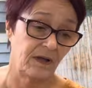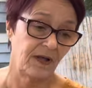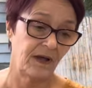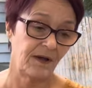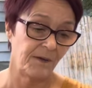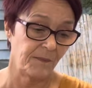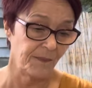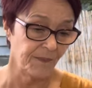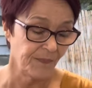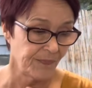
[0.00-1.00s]

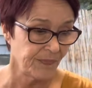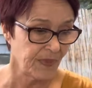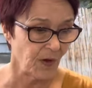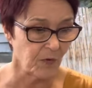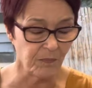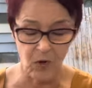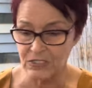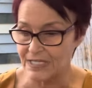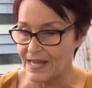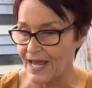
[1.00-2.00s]

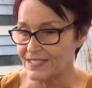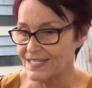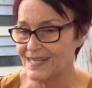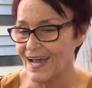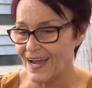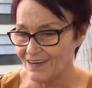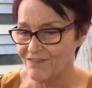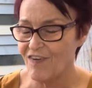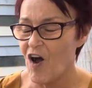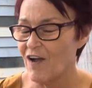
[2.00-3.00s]
unboxing theirs and they had
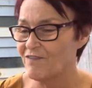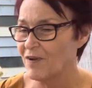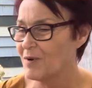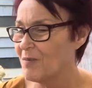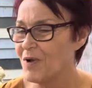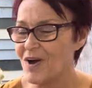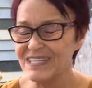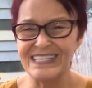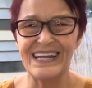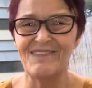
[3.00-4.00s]
5. And I'm like, I
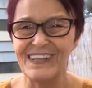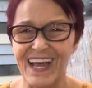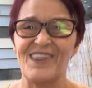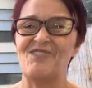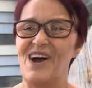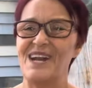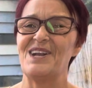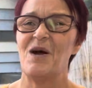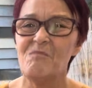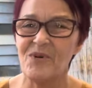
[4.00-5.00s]
didn't even get the right
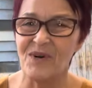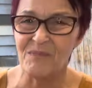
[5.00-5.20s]
number of